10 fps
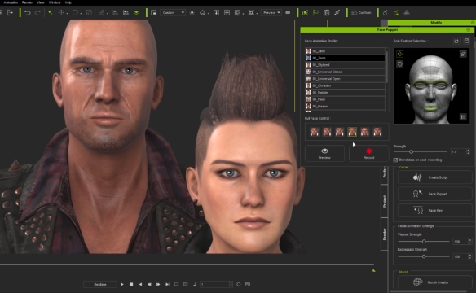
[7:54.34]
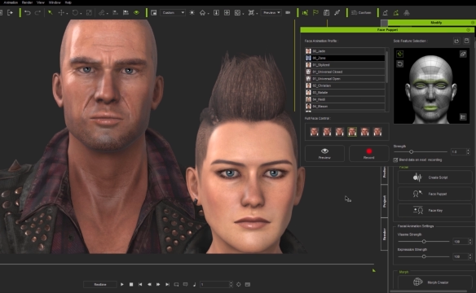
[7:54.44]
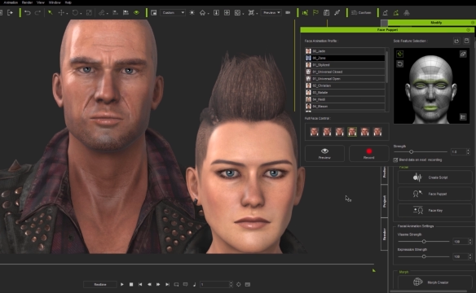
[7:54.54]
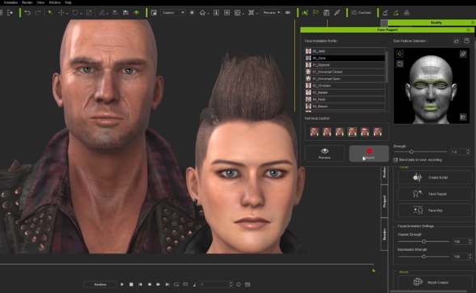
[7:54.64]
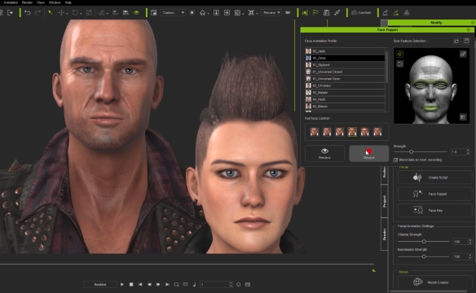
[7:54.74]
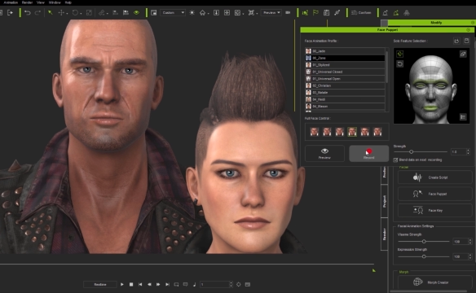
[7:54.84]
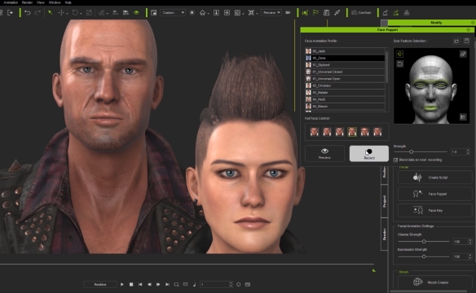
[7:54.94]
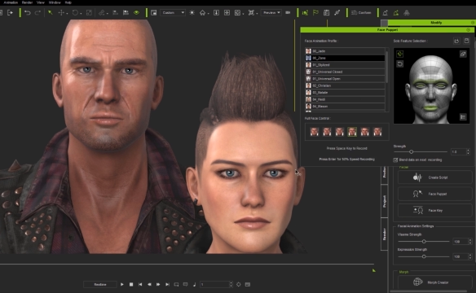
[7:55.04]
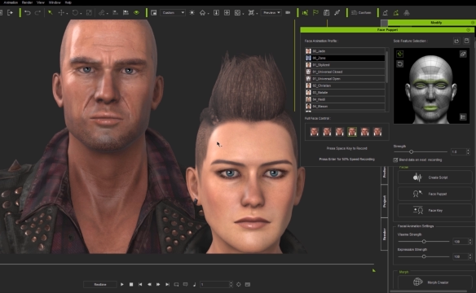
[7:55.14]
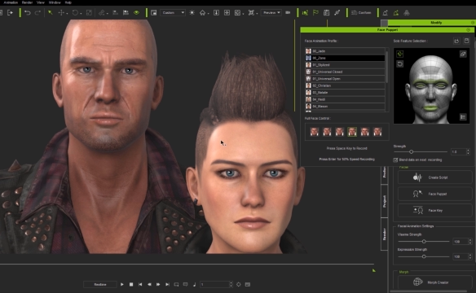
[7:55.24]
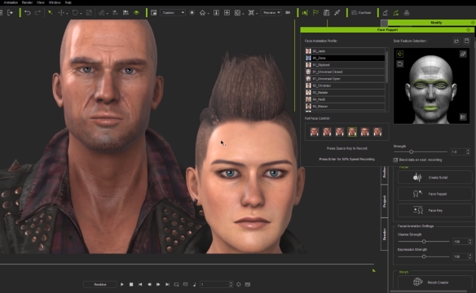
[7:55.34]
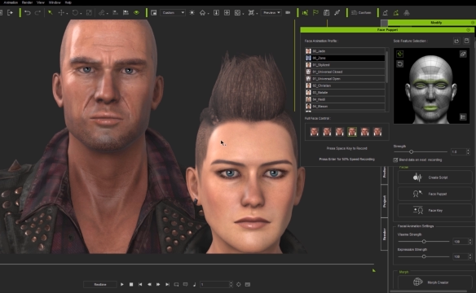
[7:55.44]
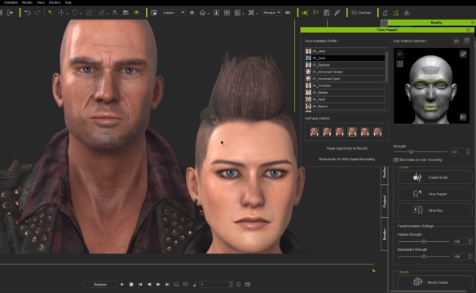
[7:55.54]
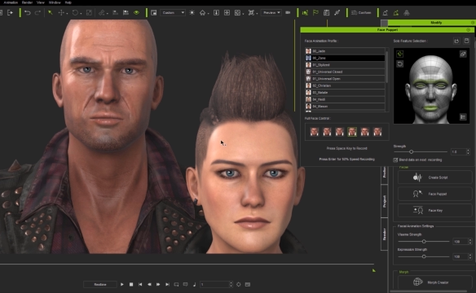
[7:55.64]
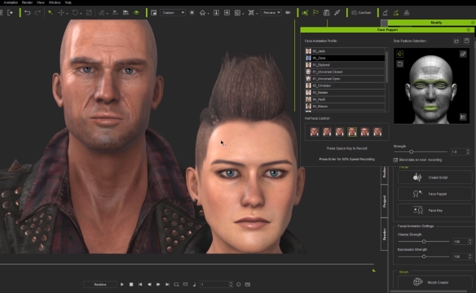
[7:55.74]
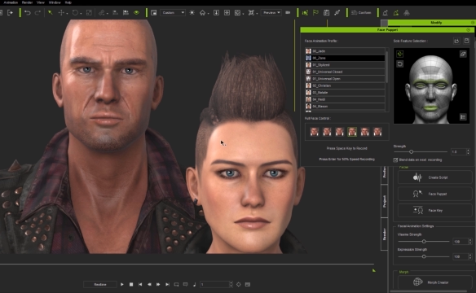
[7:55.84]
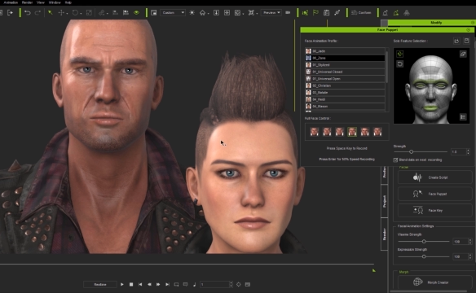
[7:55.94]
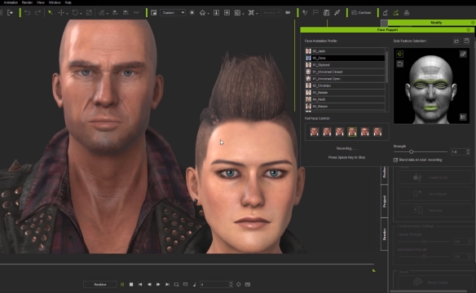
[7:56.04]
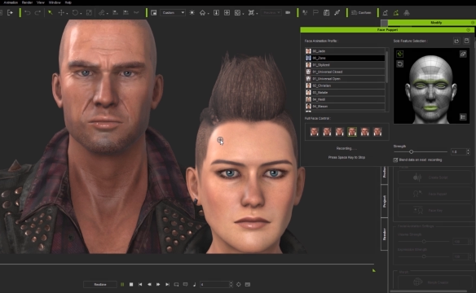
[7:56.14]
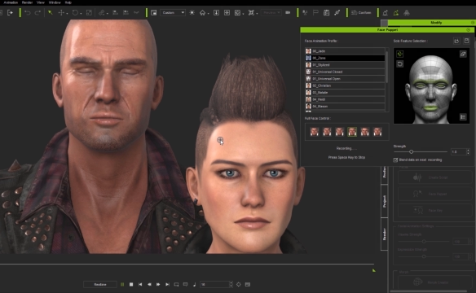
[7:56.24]

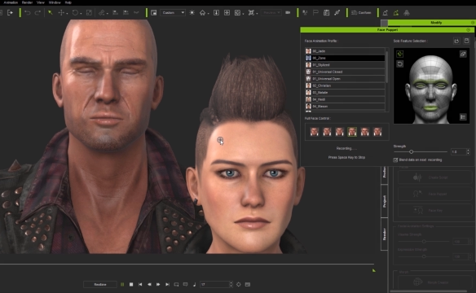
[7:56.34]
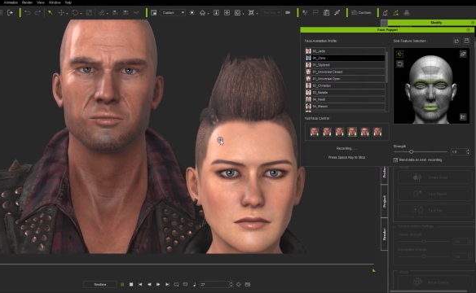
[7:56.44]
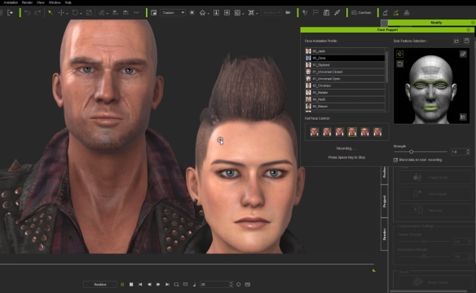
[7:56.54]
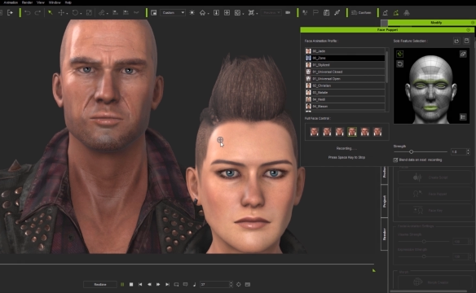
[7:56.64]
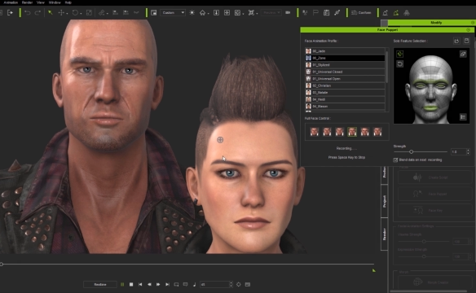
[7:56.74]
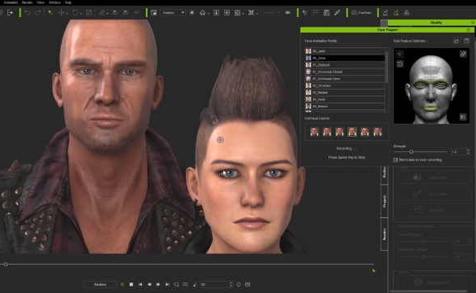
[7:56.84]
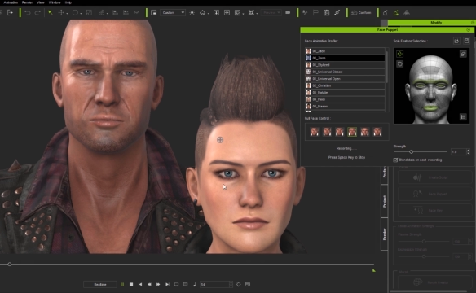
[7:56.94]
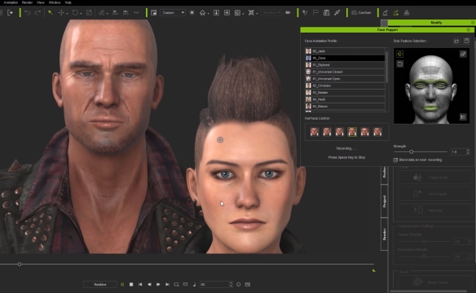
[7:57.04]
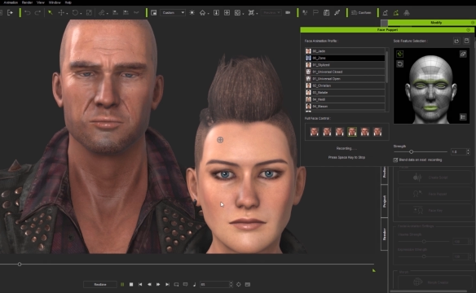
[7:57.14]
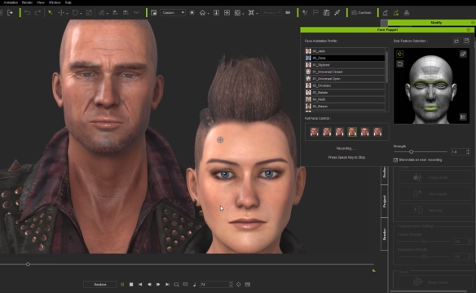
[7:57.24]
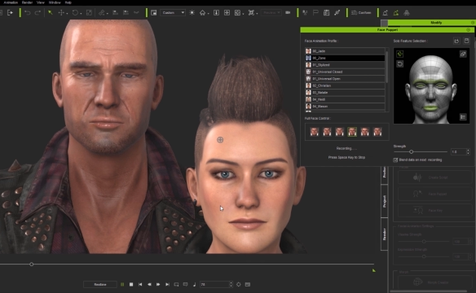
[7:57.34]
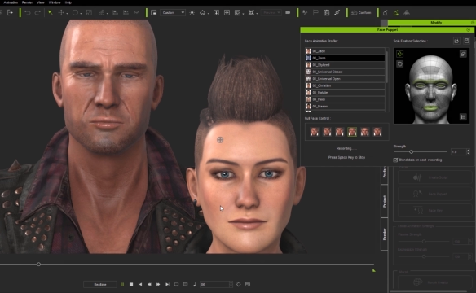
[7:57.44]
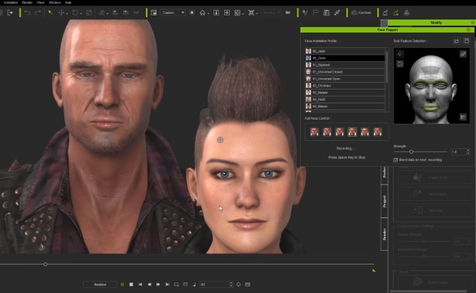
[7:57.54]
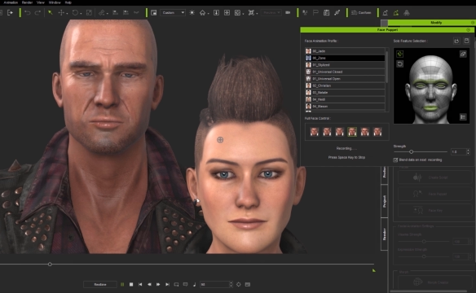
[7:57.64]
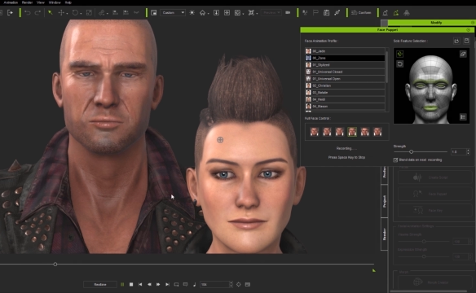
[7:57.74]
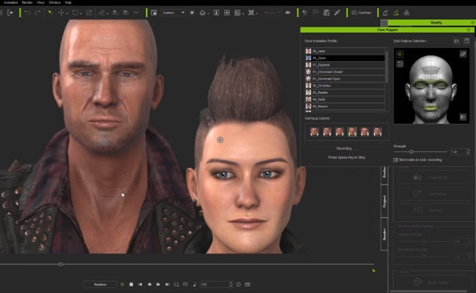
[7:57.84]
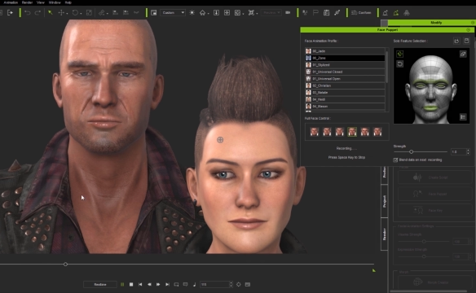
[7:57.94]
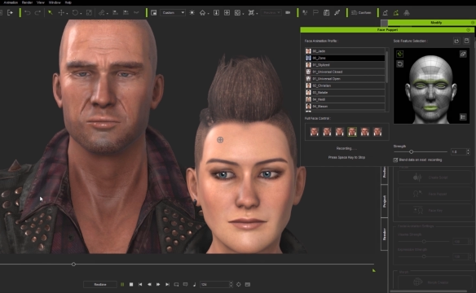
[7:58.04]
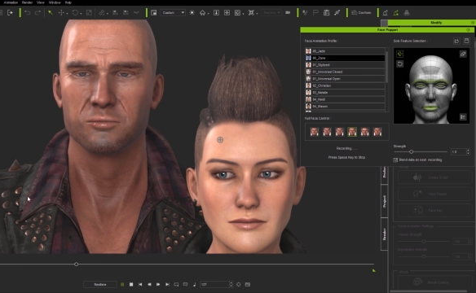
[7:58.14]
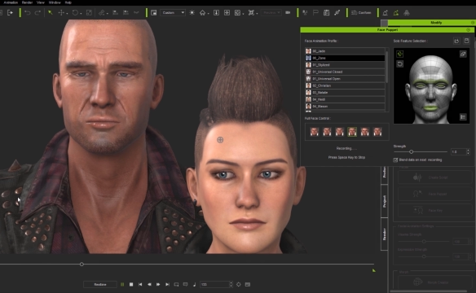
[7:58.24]

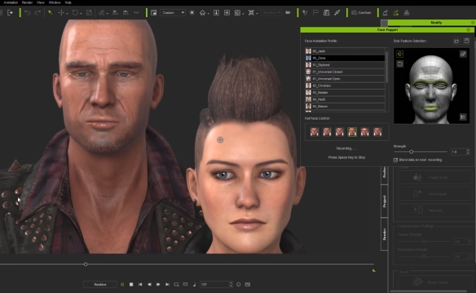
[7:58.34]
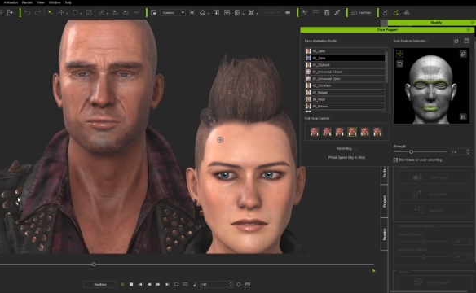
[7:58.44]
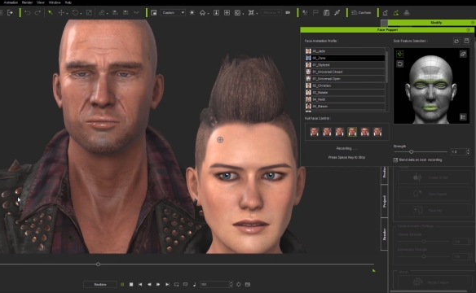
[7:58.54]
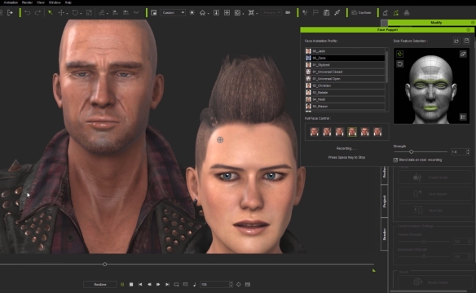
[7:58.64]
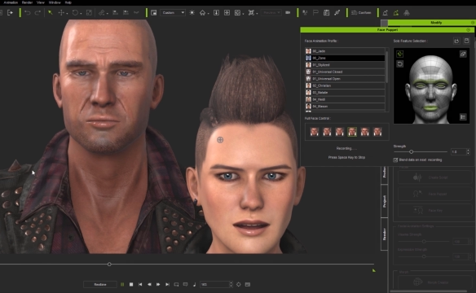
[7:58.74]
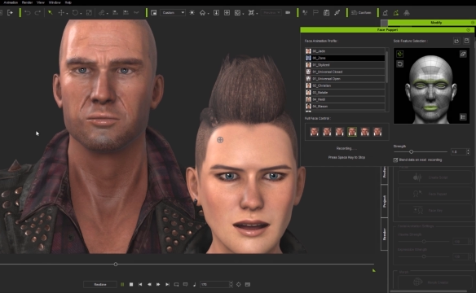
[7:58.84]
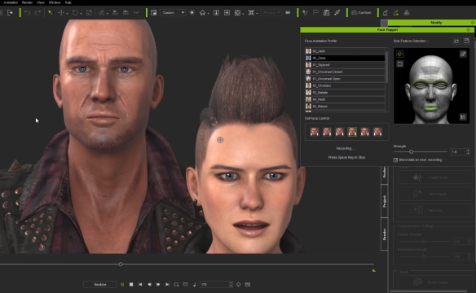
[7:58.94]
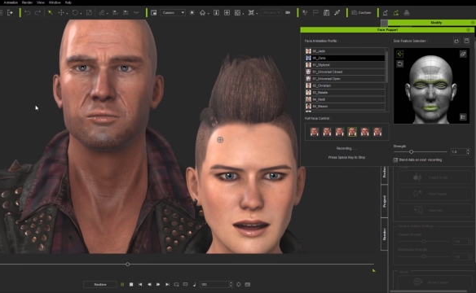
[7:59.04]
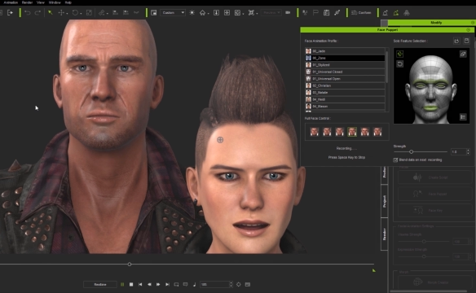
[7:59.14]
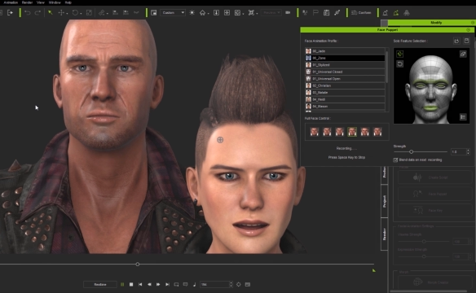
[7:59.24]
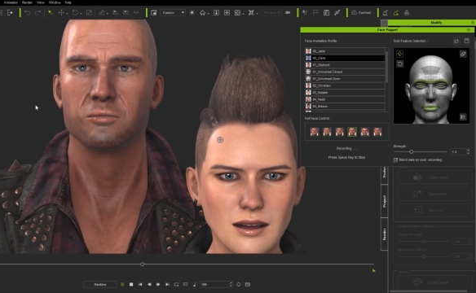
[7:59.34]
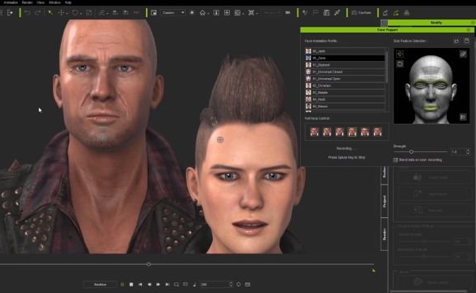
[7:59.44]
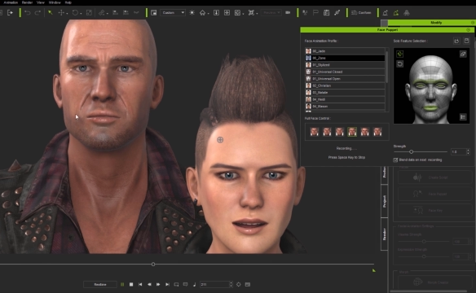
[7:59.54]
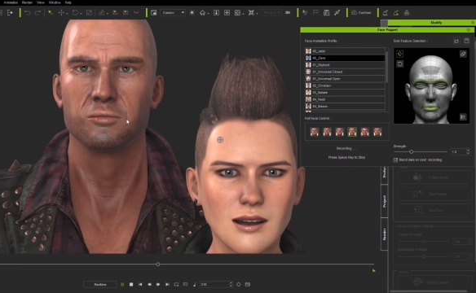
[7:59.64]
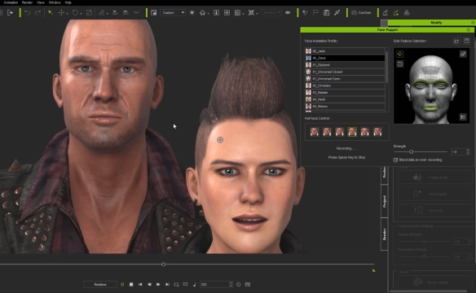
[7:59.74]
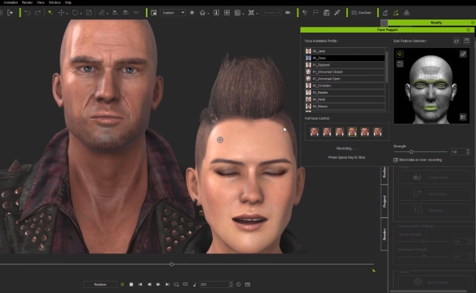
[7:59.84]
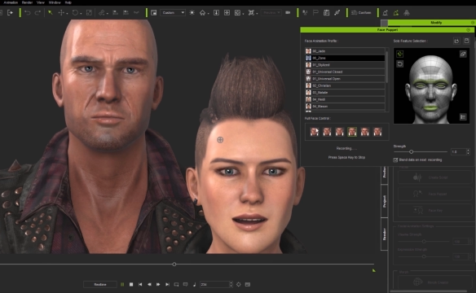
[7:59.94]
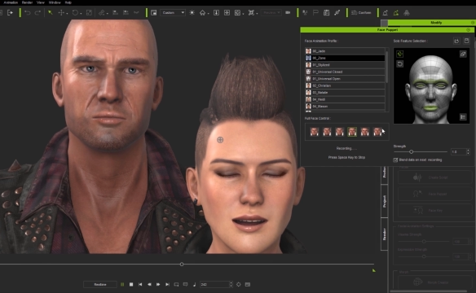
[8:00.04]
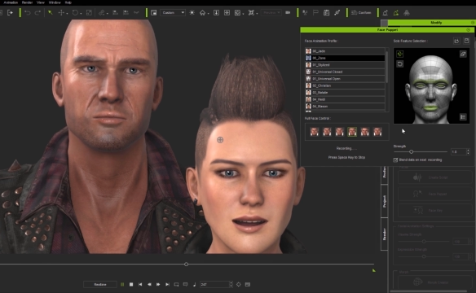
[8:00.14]
No one is speaking in this clip.